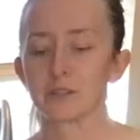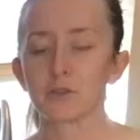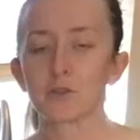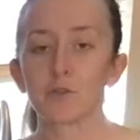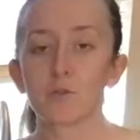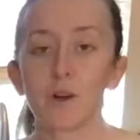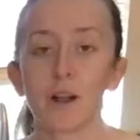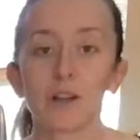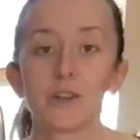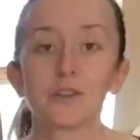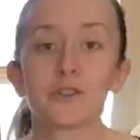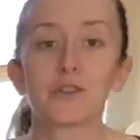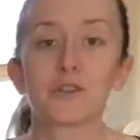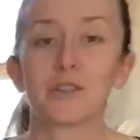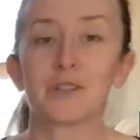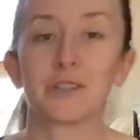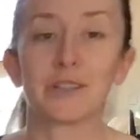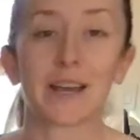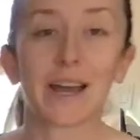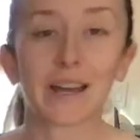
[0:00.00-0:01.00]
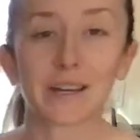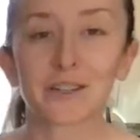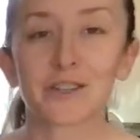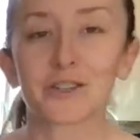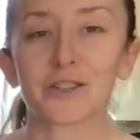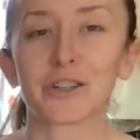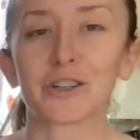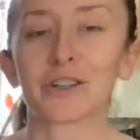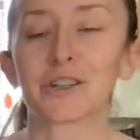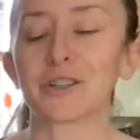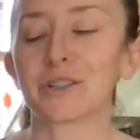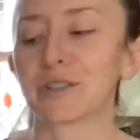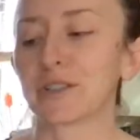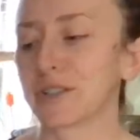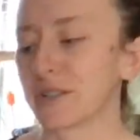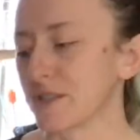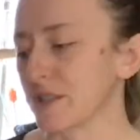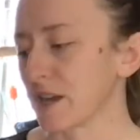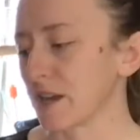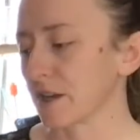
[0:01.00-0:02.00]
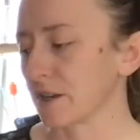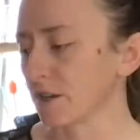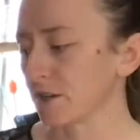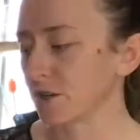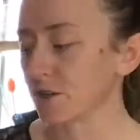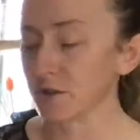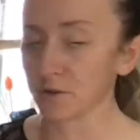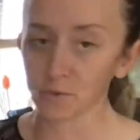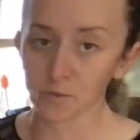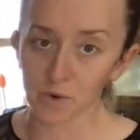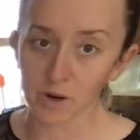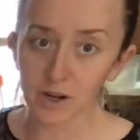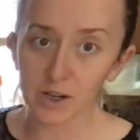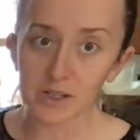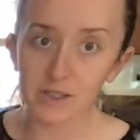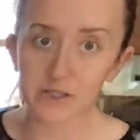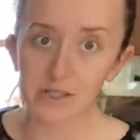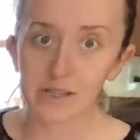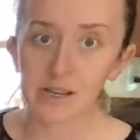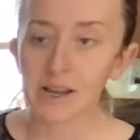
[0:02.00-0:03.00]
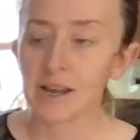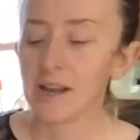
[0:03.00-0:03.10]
crunch, the textures that you want,